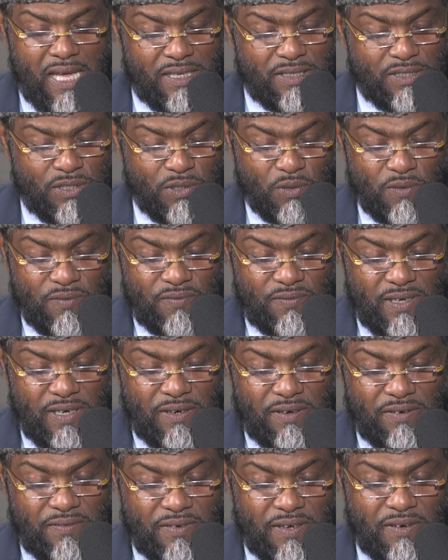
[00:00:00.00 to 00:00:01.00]
two
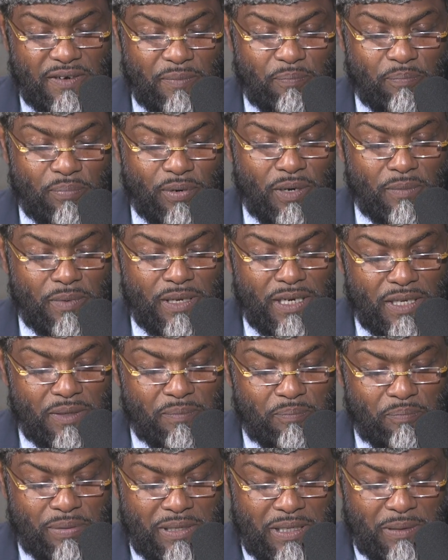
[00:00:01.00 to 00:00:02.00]
very, very
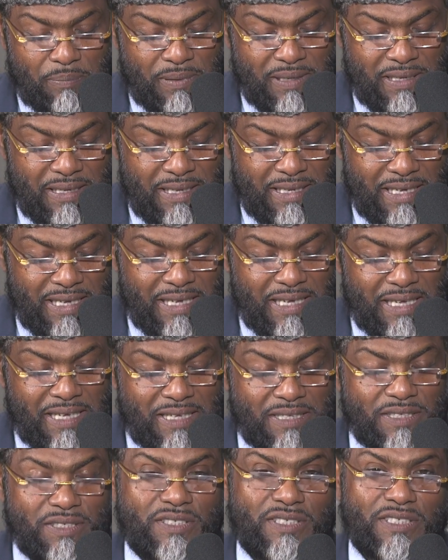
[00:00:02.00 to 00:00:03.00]
prominent people here
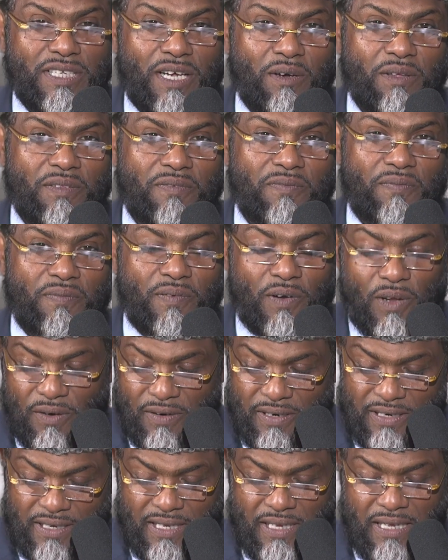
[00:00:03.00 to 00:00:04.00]
in South
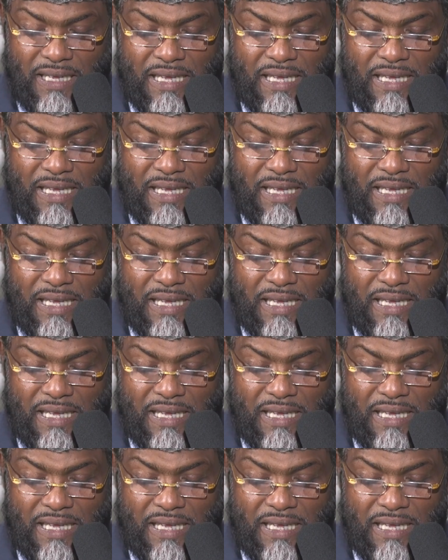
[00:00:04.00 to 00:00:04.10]
Florida.